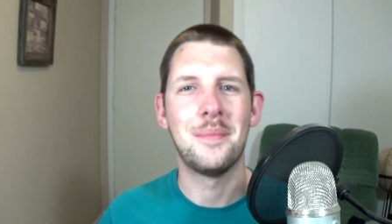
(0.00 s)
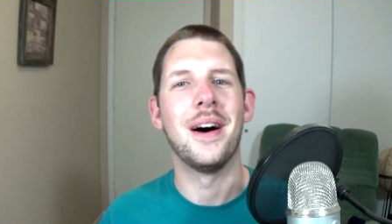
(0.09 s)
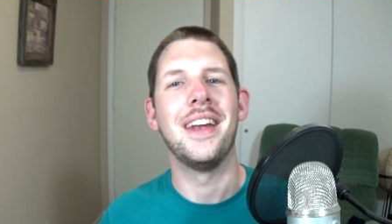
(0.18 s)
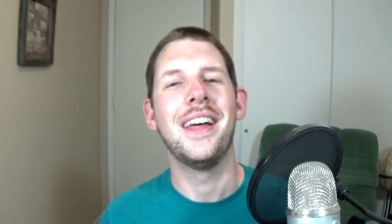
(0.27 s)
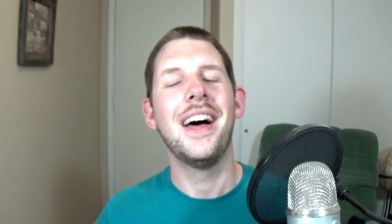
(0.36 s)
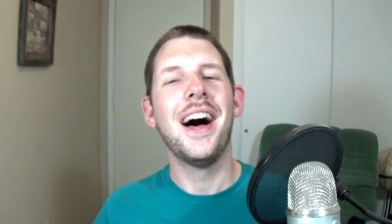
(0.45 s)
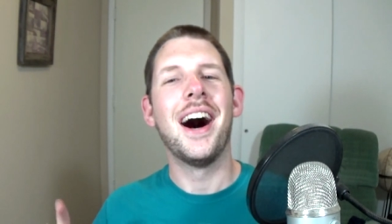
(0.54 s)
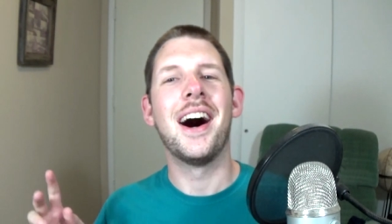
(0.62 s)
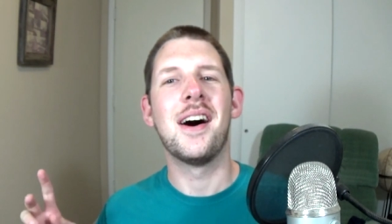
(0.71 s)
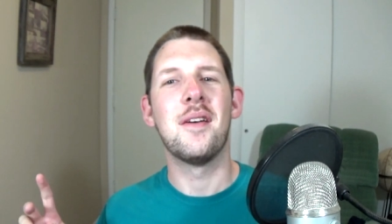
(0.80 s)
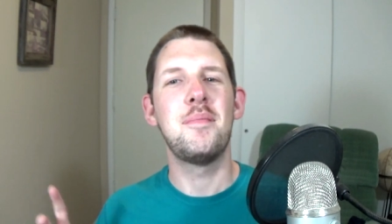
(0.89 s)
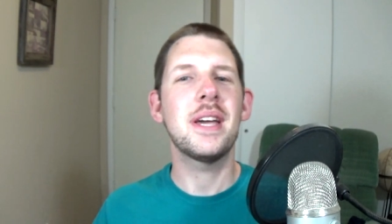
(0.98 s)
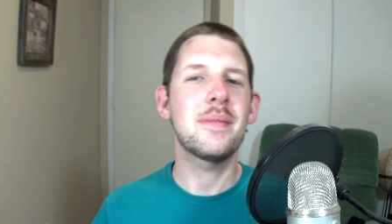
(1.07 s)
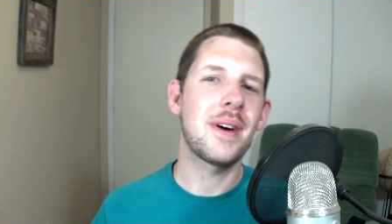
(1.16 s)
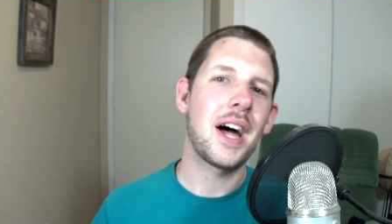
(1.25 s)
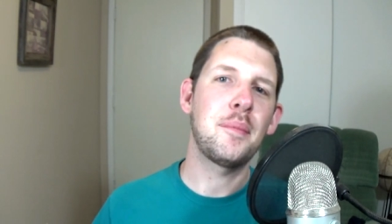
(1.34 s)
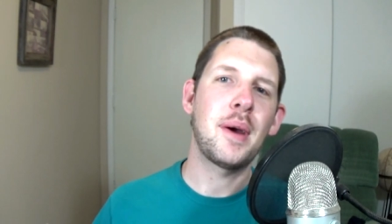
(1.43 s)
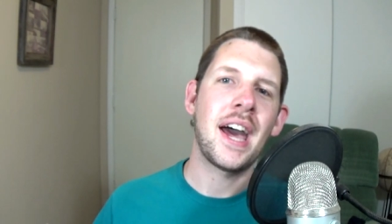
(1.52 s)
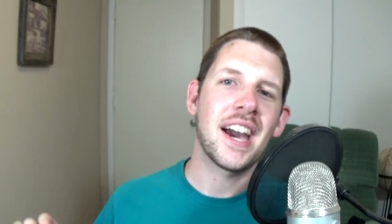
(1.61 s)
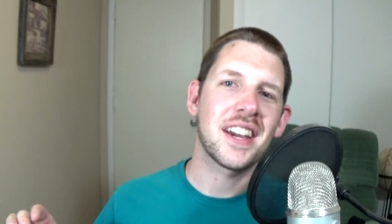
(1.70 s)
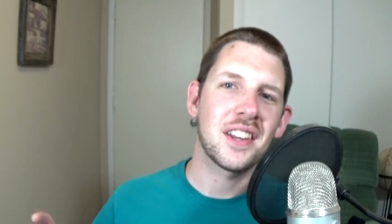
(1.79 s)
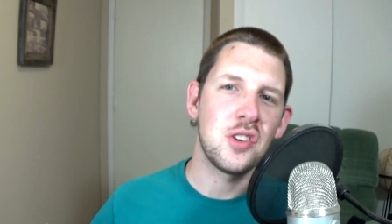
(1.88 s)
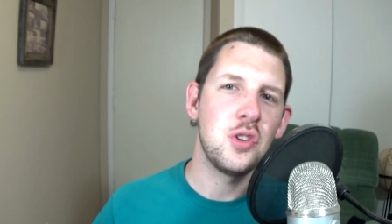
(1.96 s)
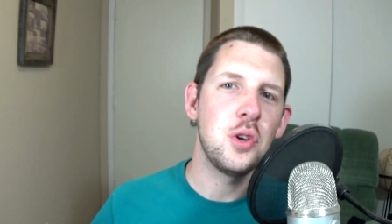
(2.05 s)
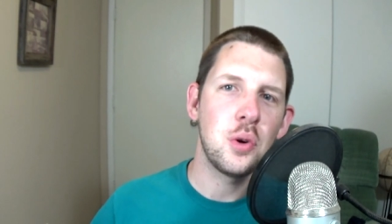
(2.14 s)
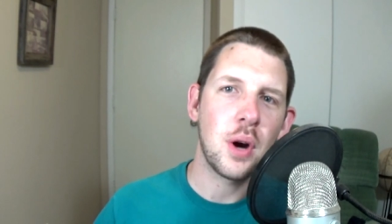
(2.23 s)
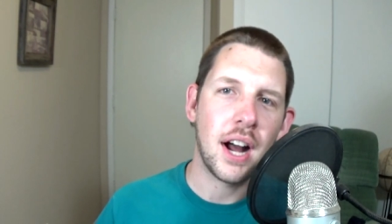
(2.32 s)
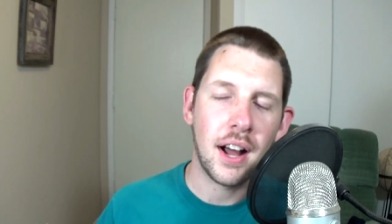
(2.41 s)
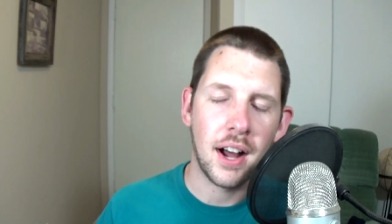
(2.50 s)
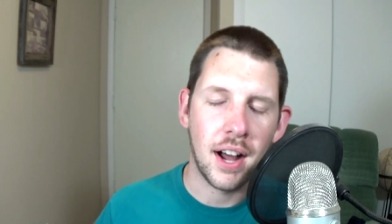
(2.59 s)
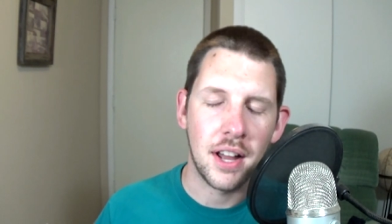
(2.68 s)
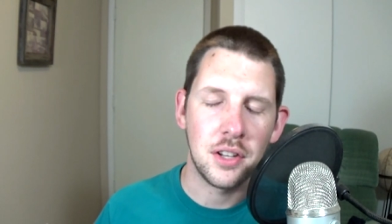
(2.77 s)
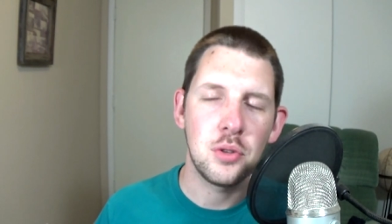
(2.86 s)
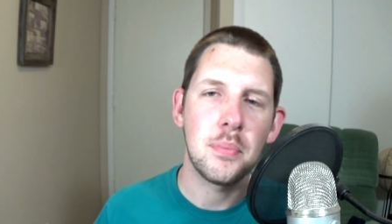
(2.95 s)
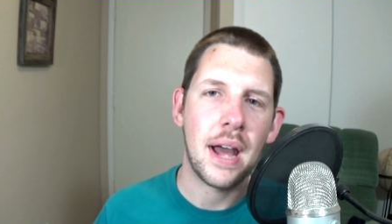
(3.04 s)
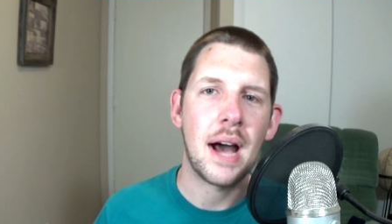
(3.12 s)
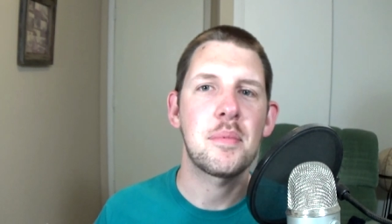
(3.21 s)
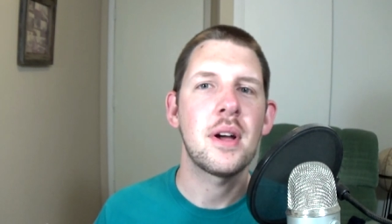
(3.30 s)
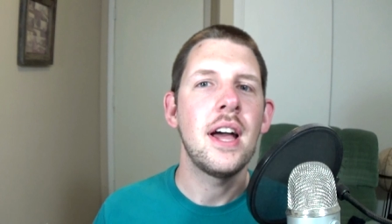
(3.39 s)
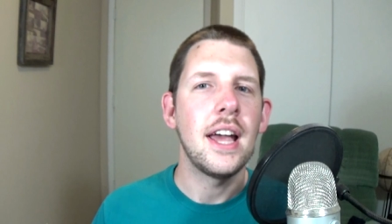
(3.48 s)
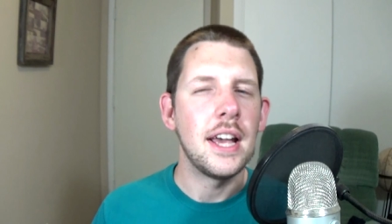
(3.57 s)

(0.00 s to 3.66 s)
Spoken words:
But big mod pack, new map.